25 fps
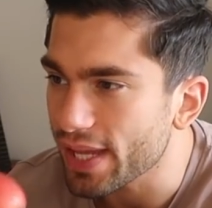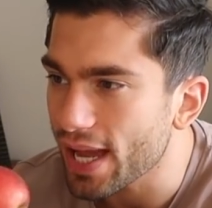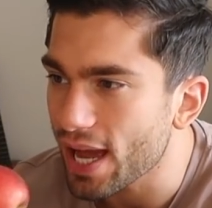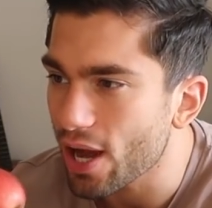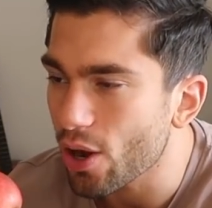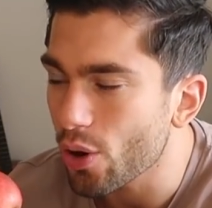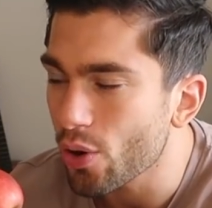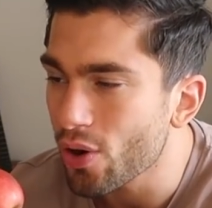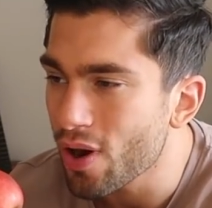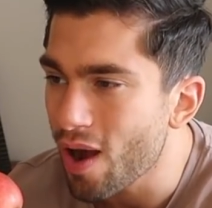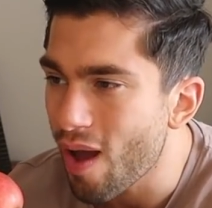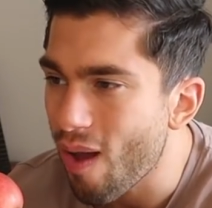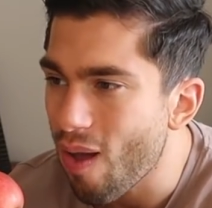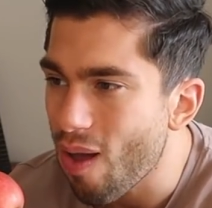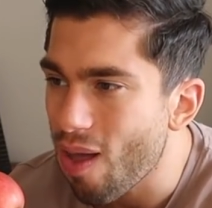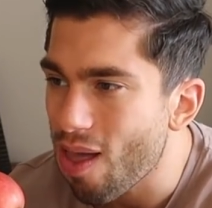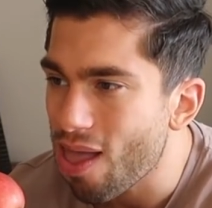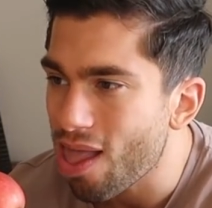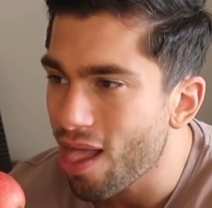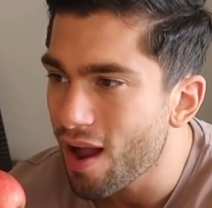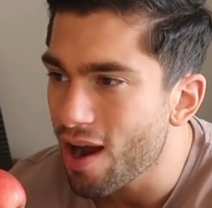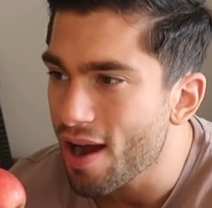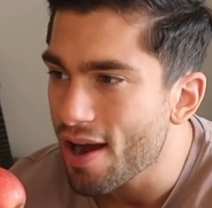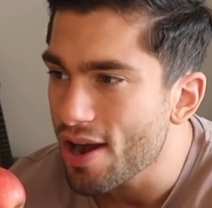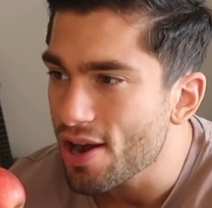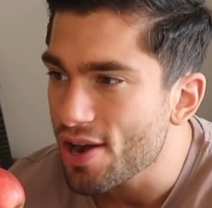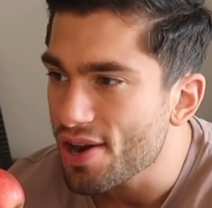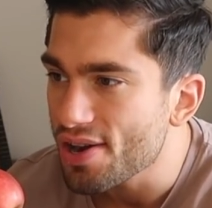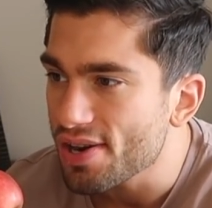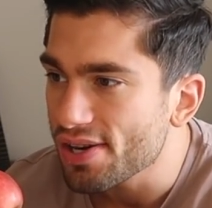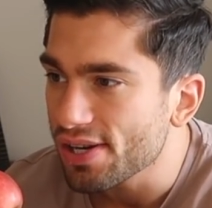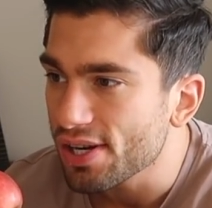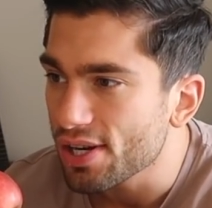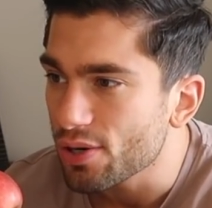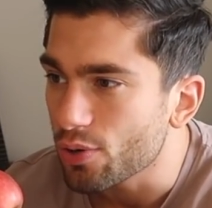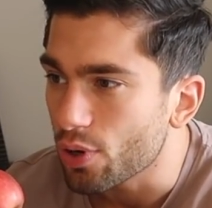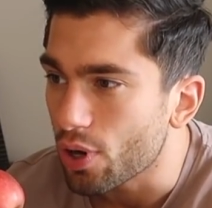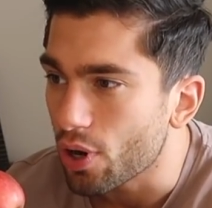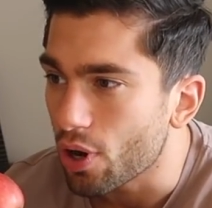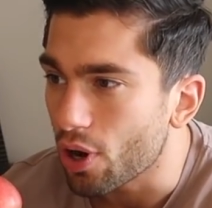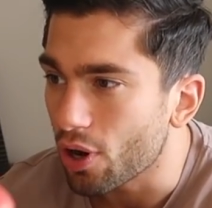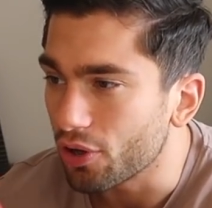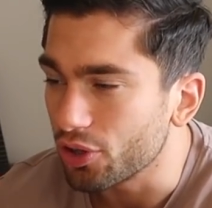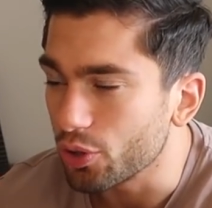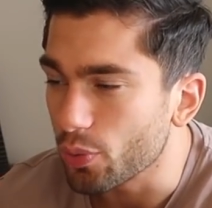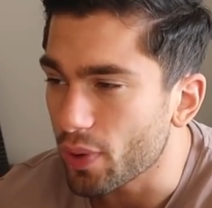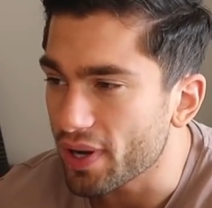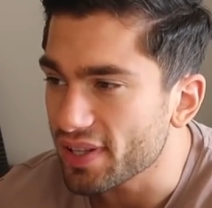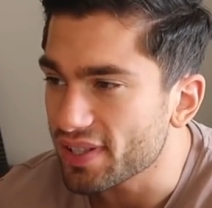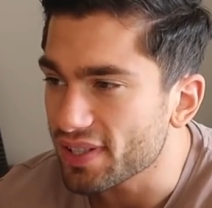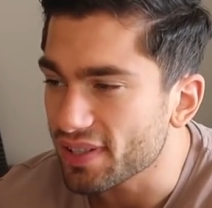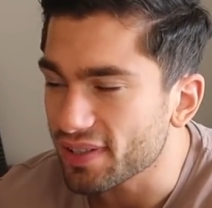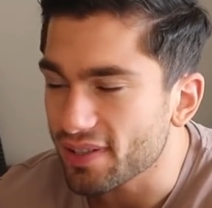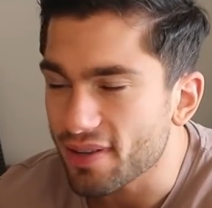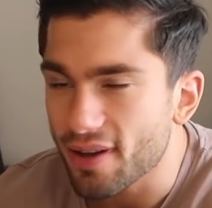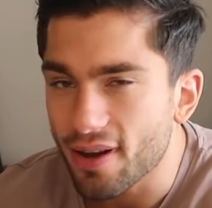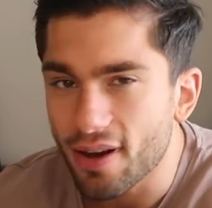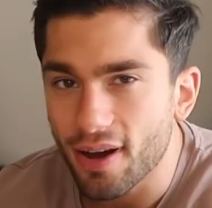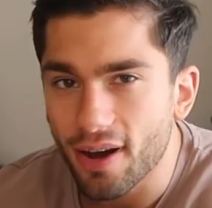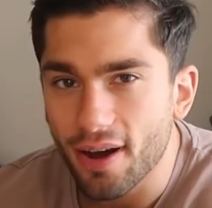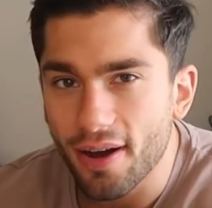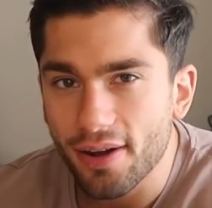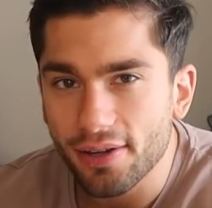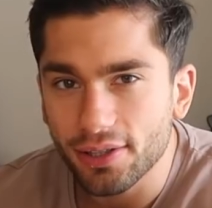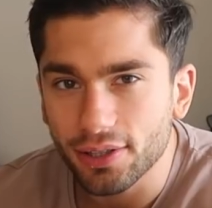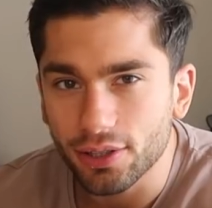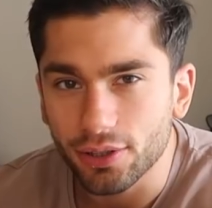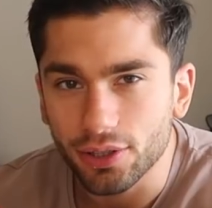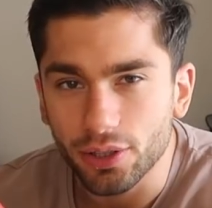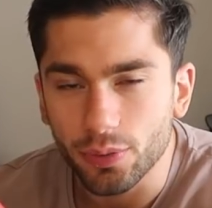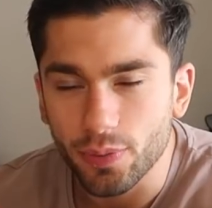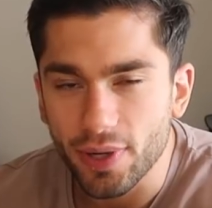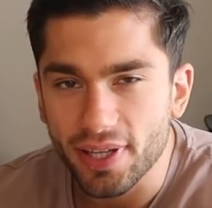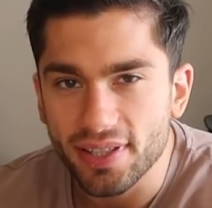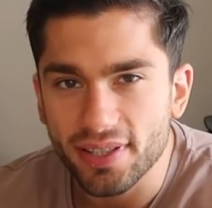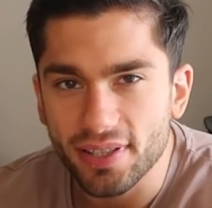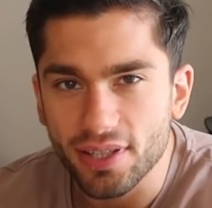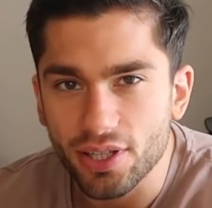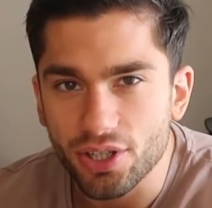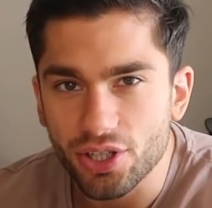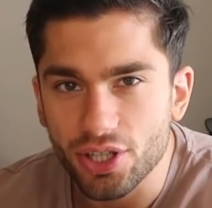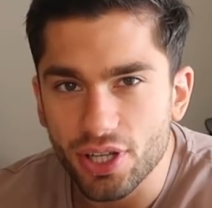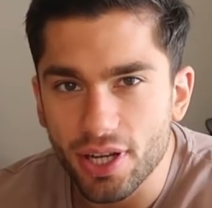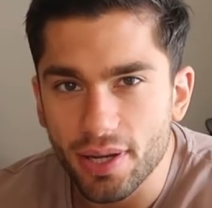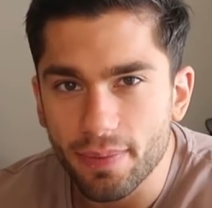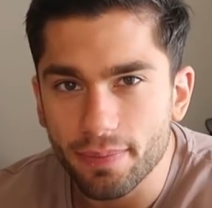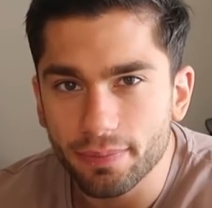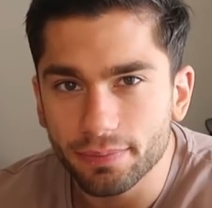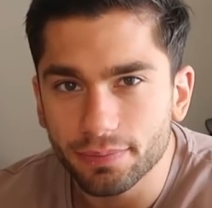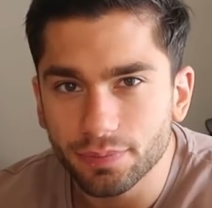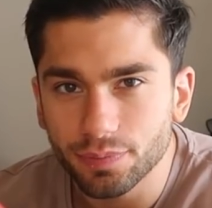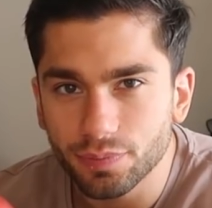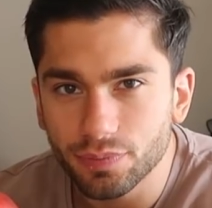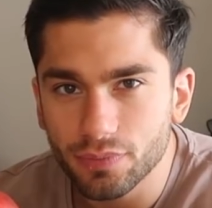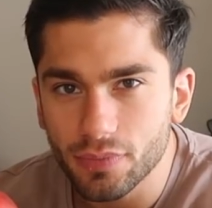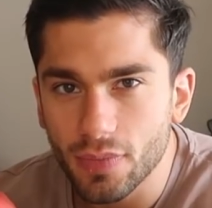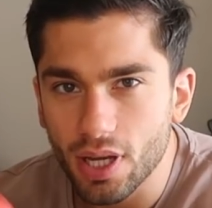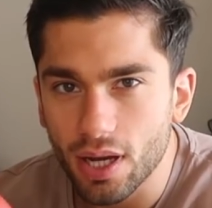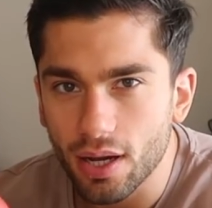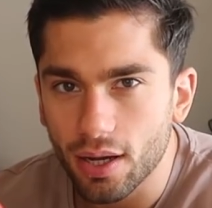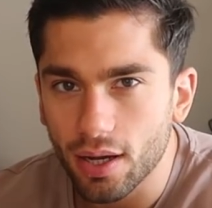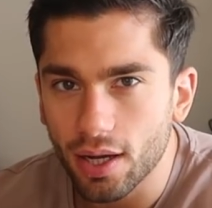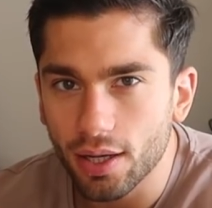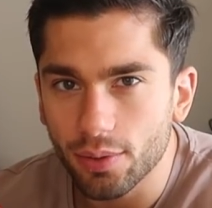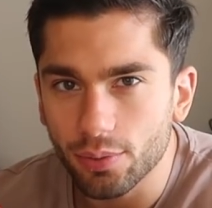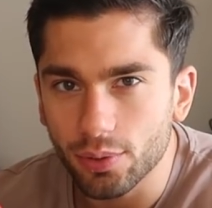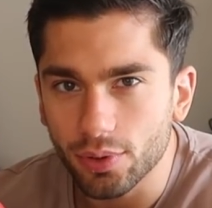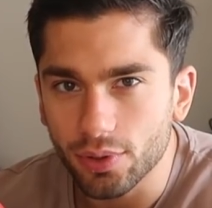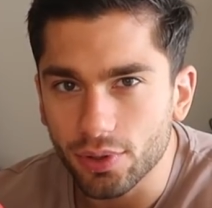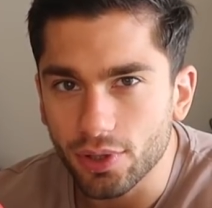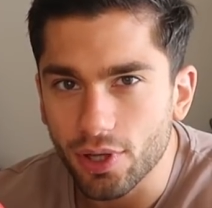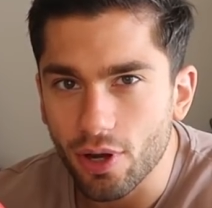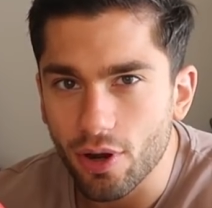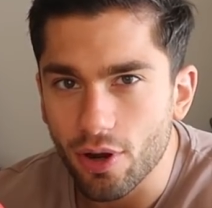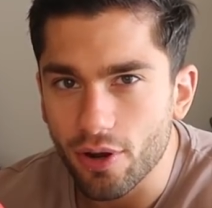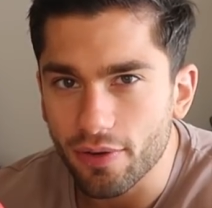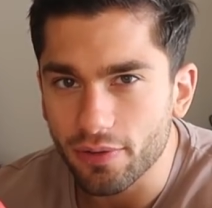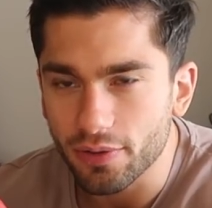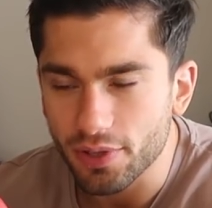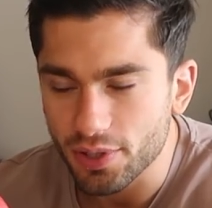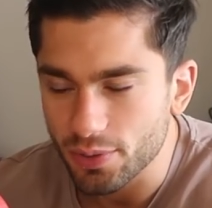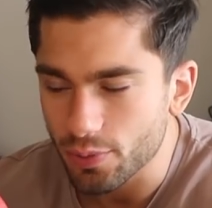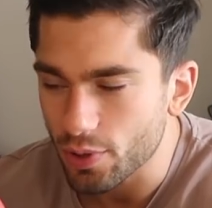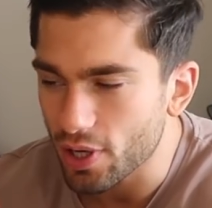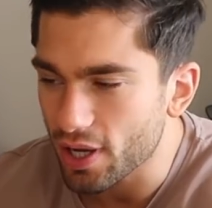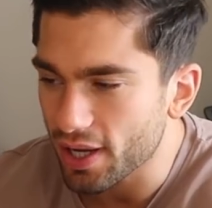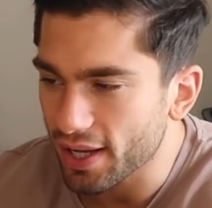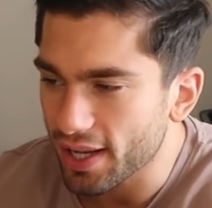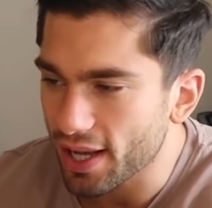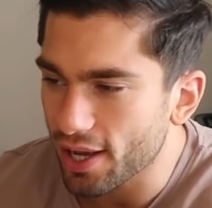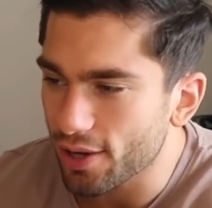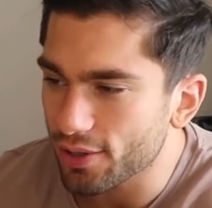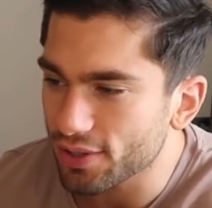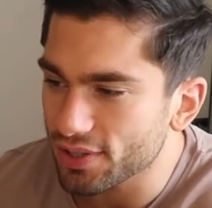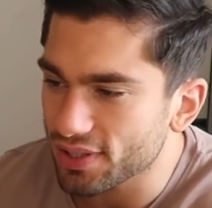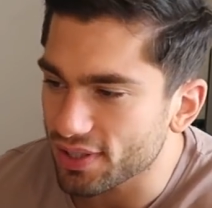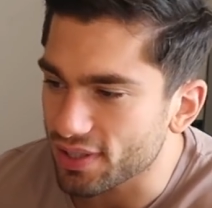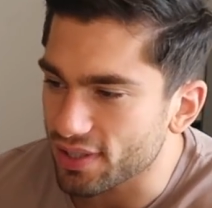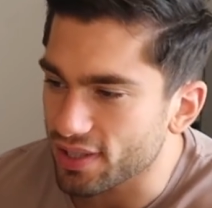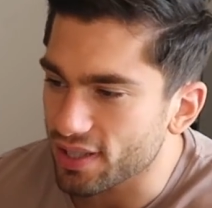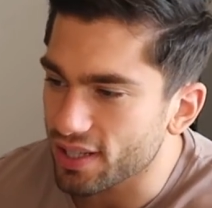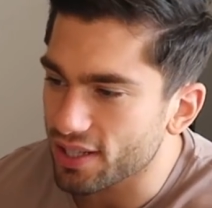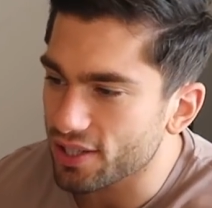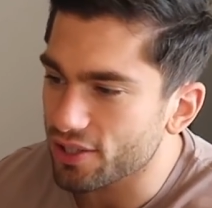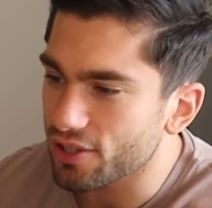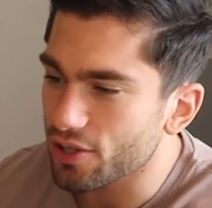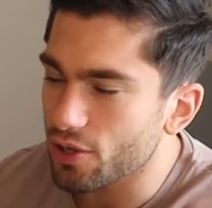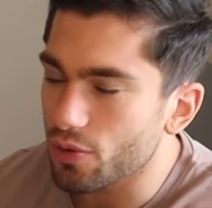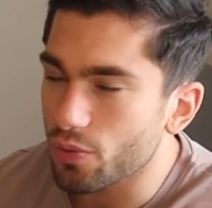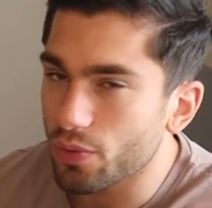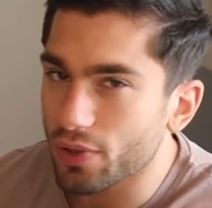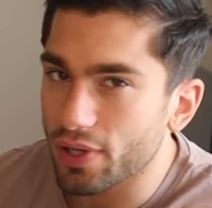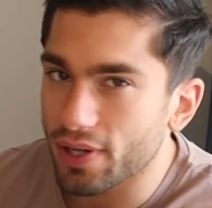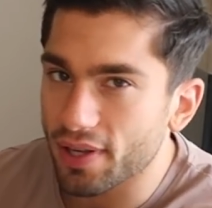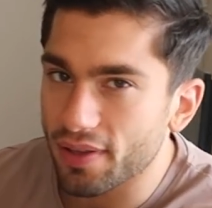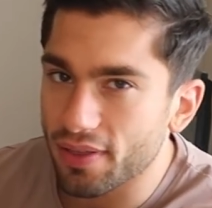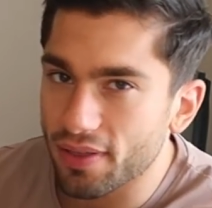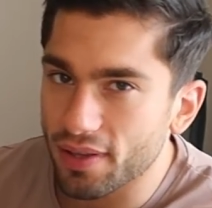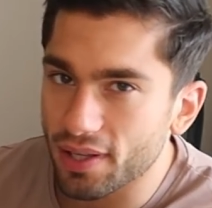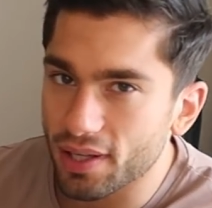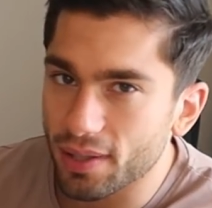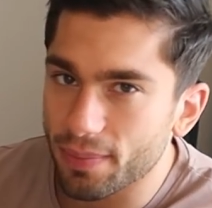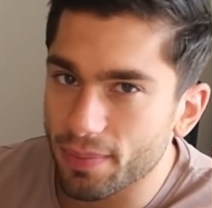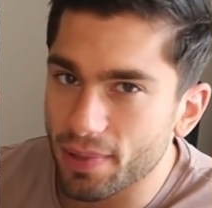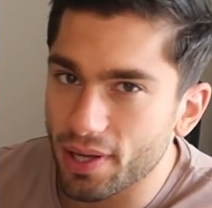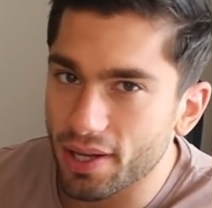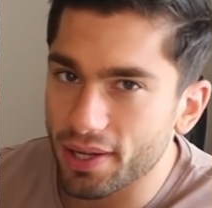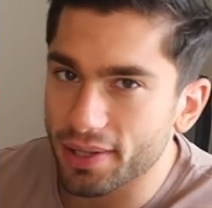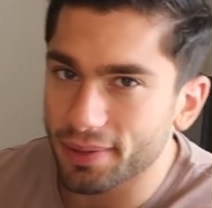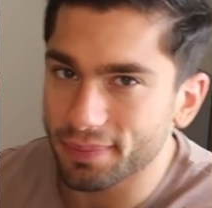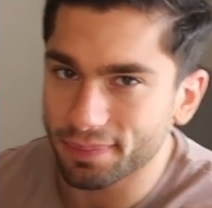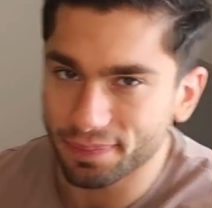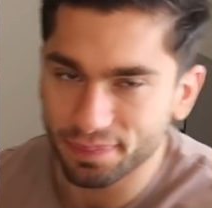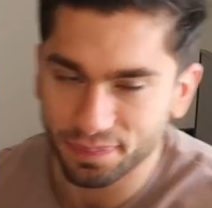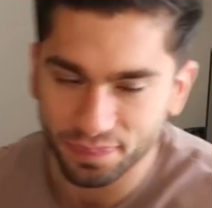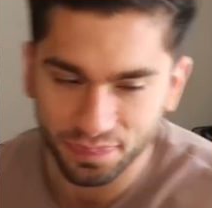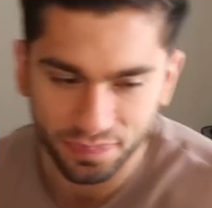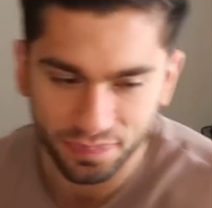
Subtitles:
Now, on the way to the car, on the way to the gym, I will go over his workouts and let you know what I think about it.